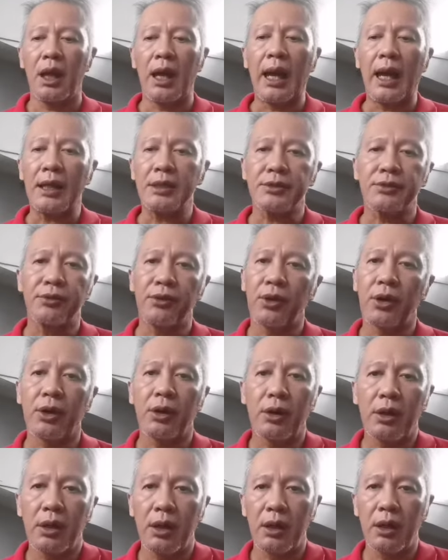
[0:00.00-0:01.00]
asked
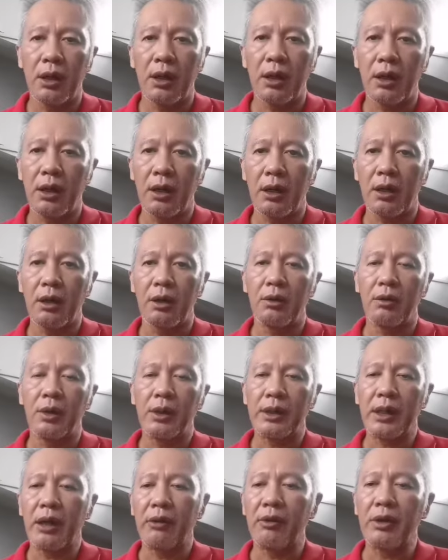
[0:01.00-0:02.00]
for
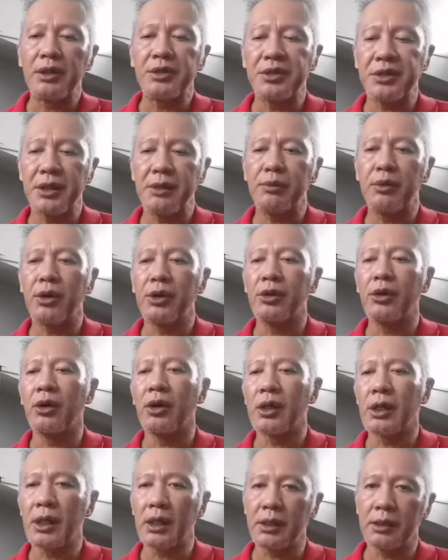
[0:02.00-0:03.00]
whatever Seymour
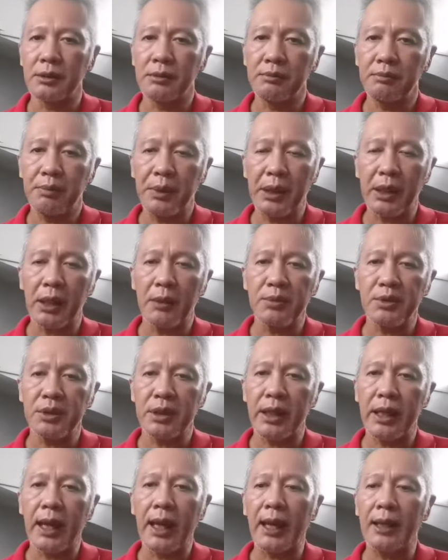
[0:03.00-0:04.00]
Duncan pickups
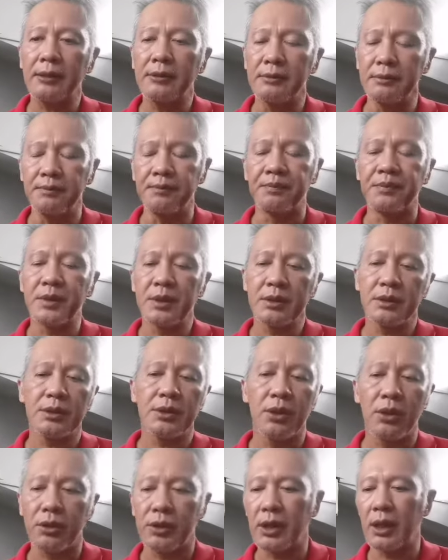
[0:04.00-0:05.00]
they had.
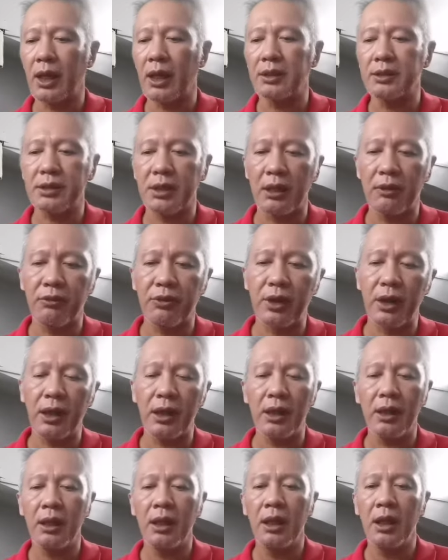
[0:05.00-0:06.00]
So they had
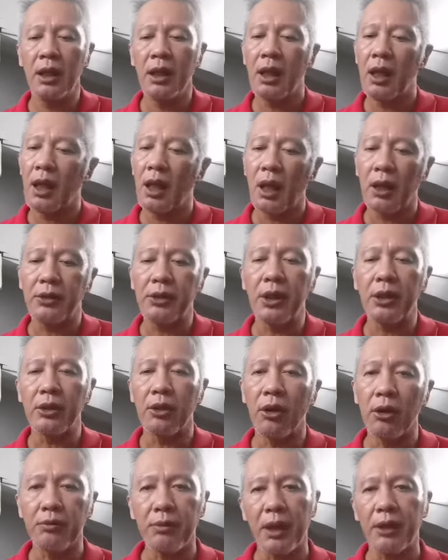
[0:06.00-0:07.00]
several. And
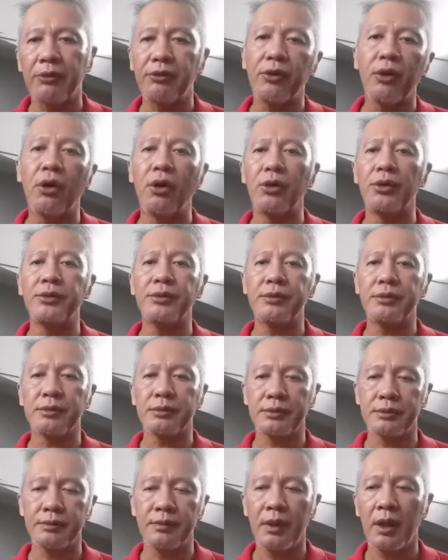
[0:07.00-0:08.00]
then on my phone,
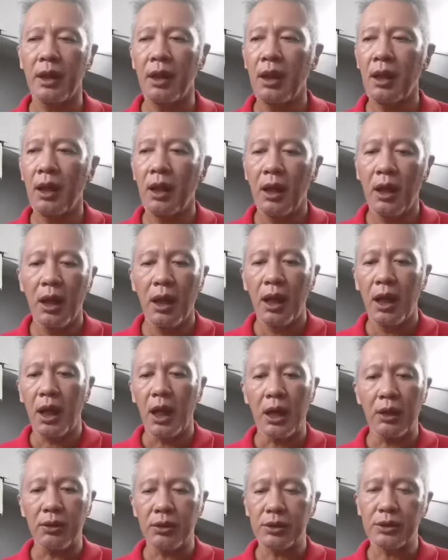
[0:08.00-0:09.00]

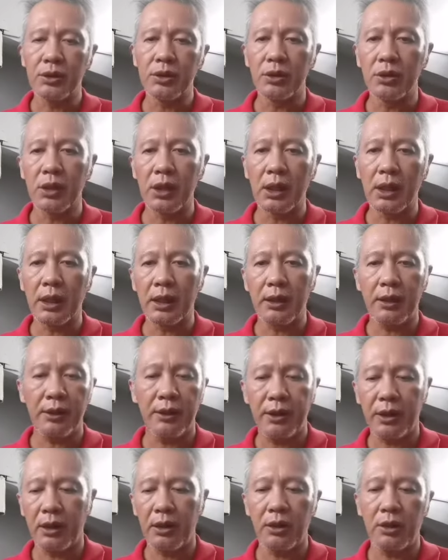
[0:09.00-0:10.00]
I would
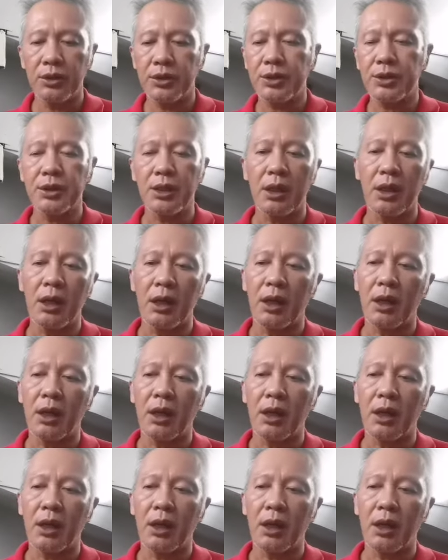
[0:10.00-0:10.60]
Google those